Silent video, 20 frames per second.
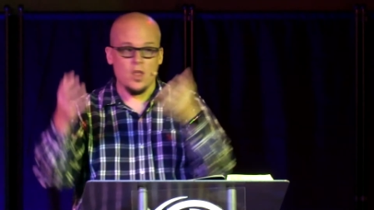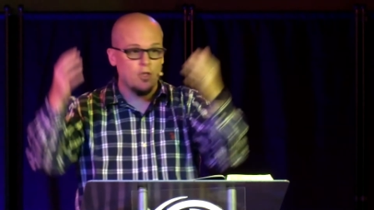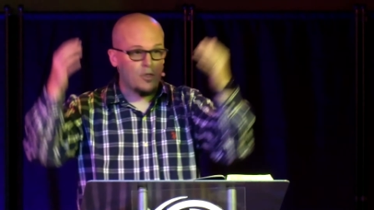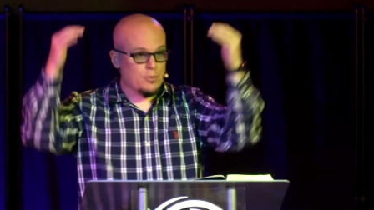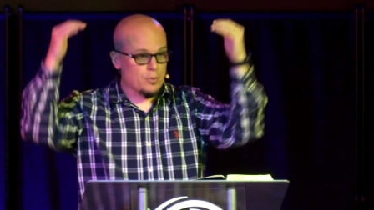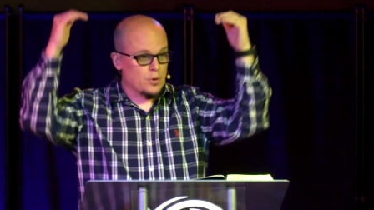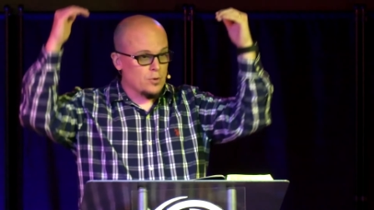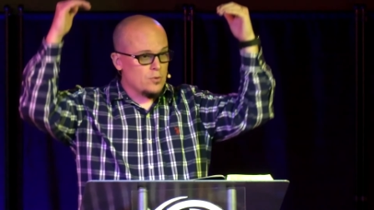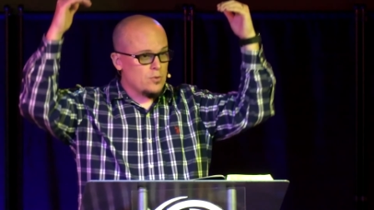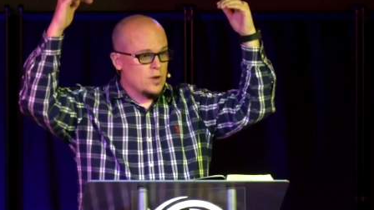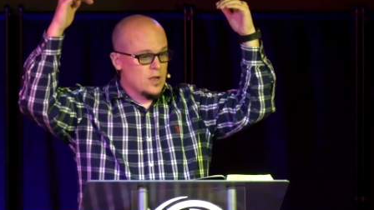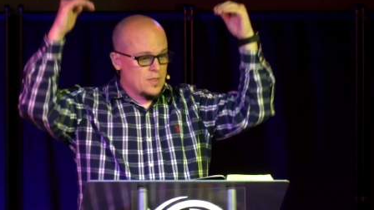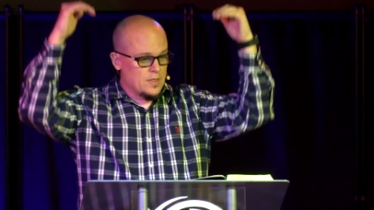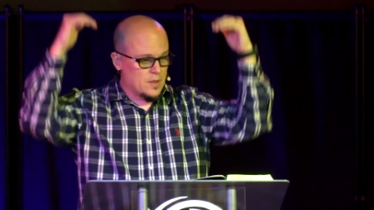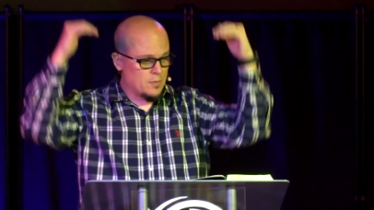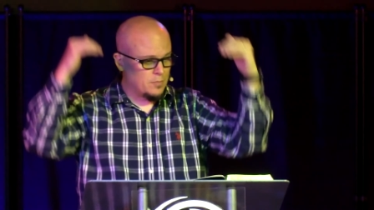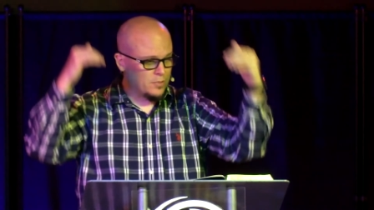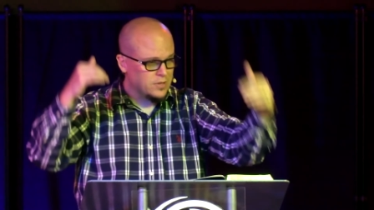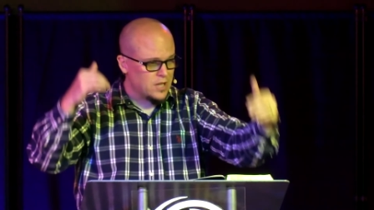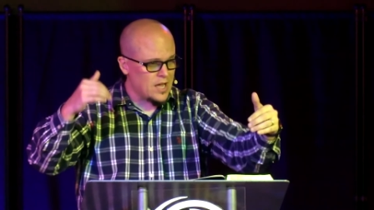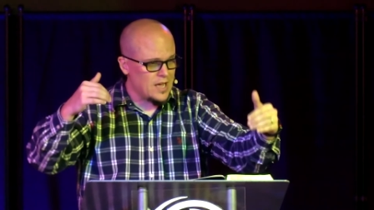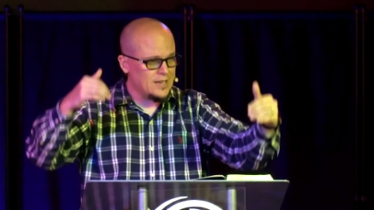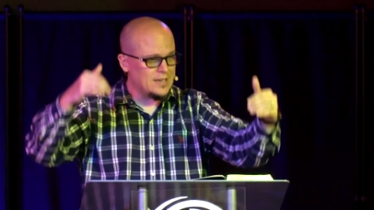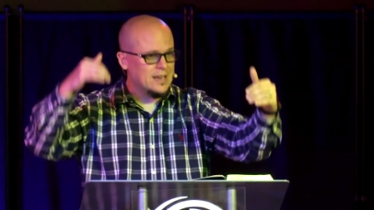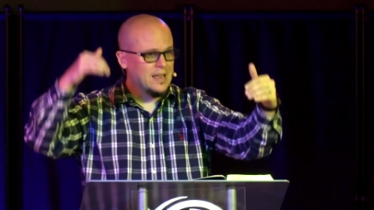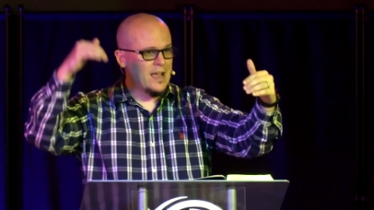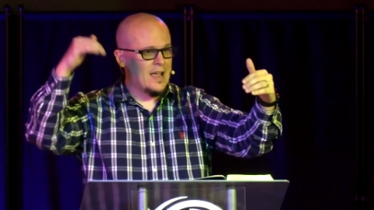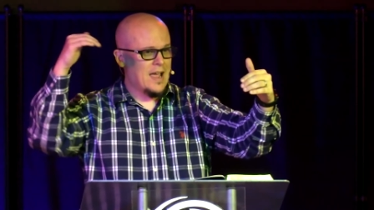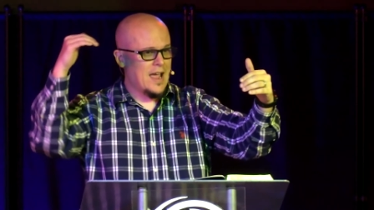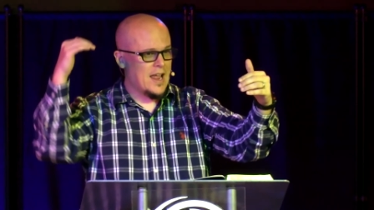Through the blood
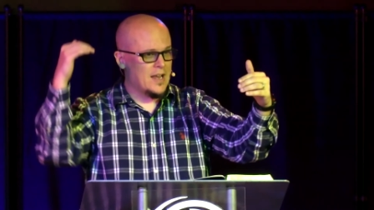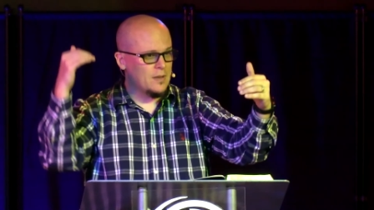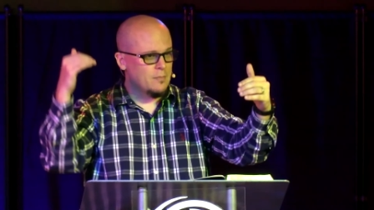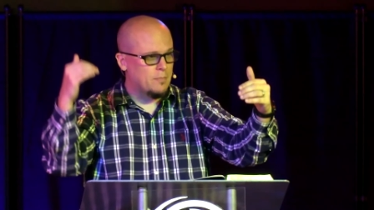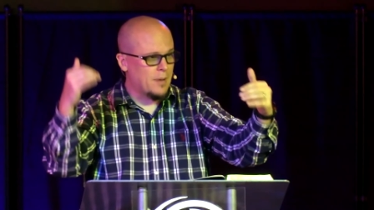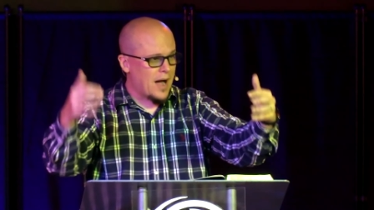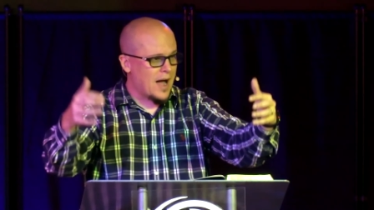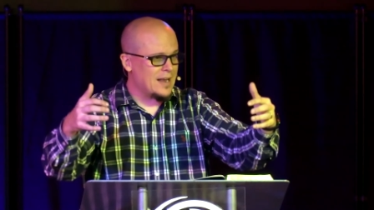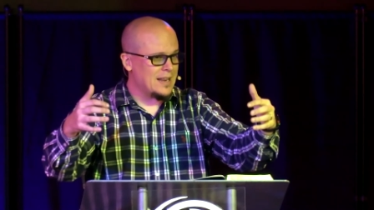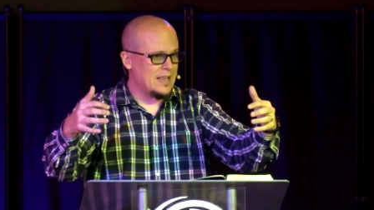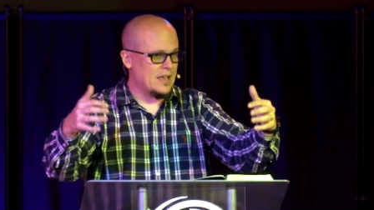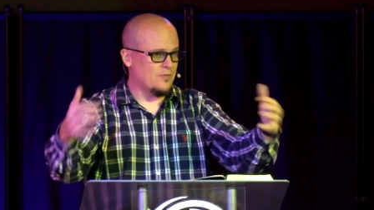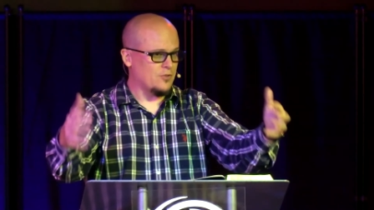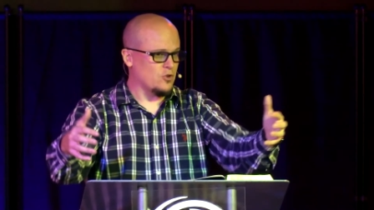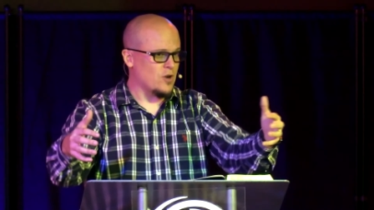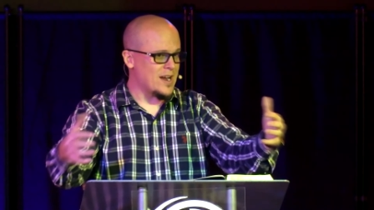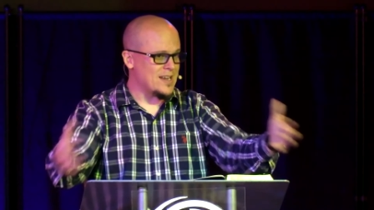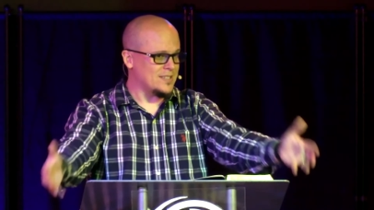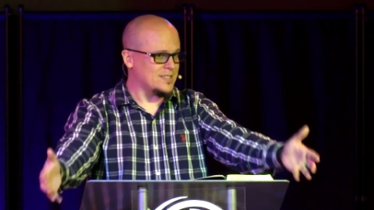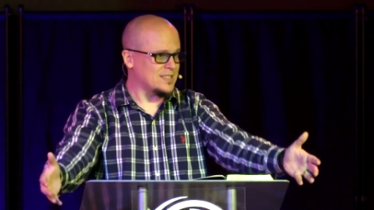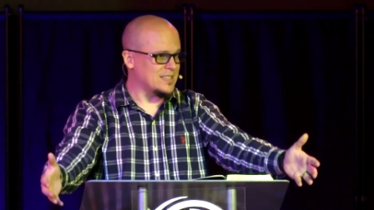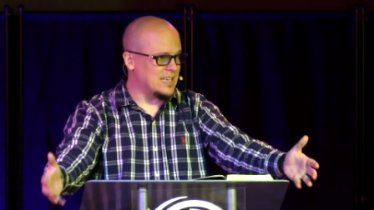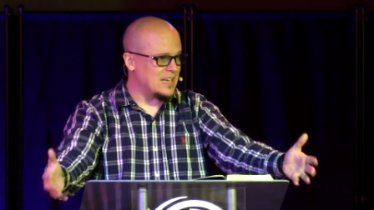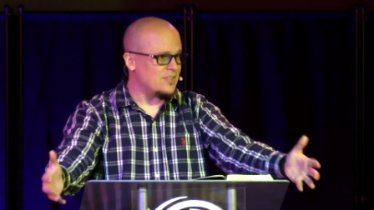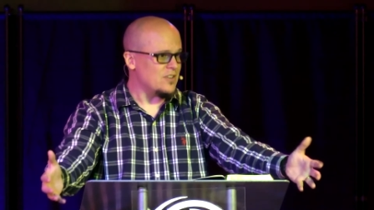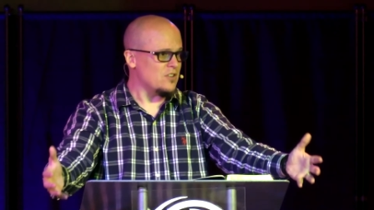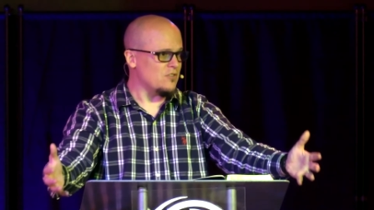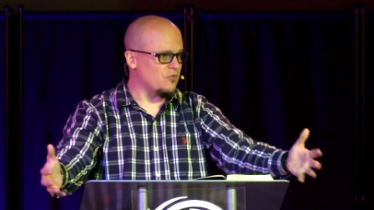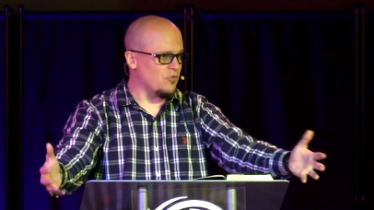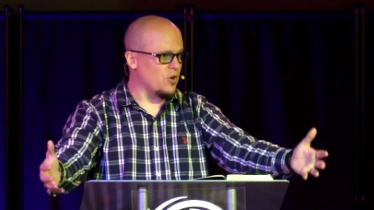and body of Christ
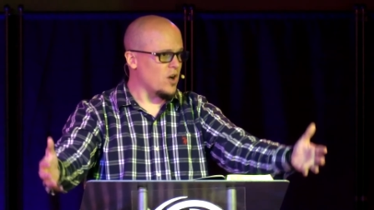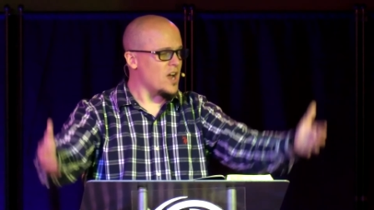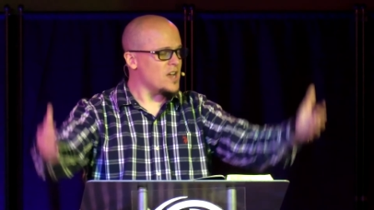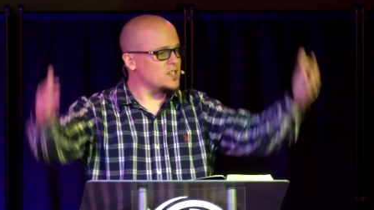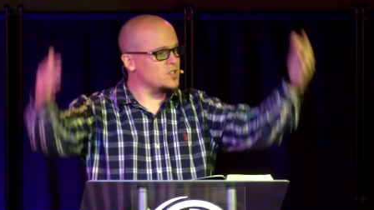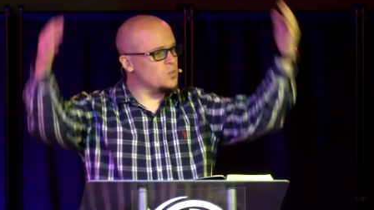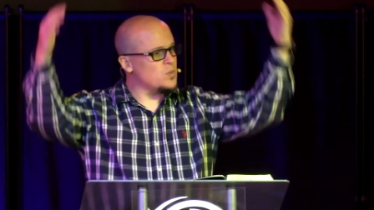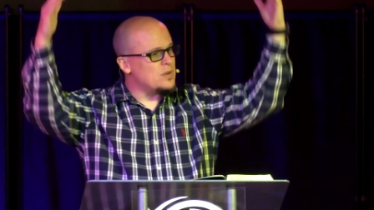given for us,